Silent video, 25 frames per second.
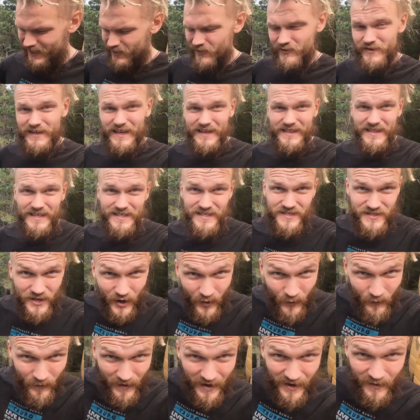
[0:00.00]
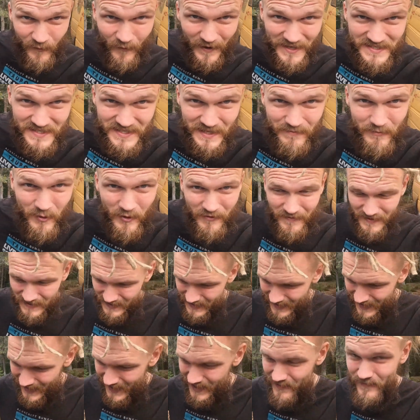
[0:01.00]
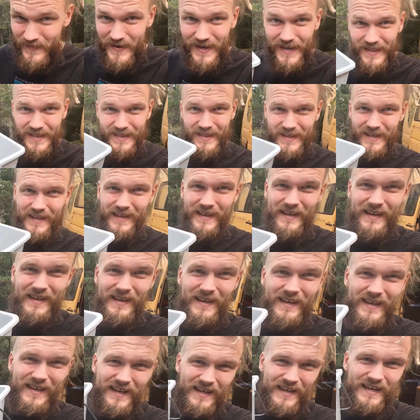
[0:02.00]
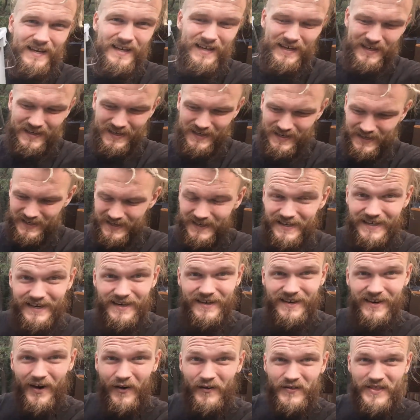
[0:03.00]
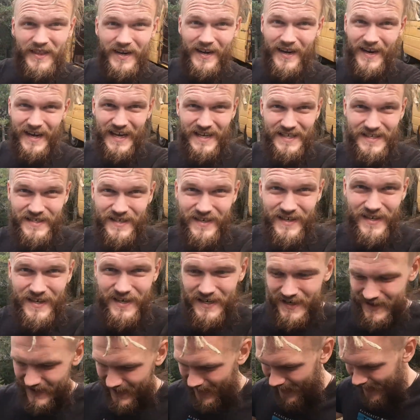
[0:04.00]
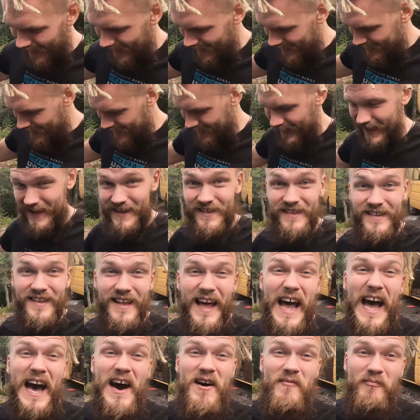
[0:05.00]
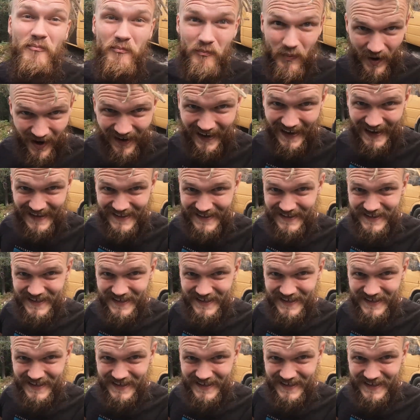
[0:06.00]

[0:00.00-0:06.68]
could get the shower, wash them over there, but here out in the nature, I got a bucket.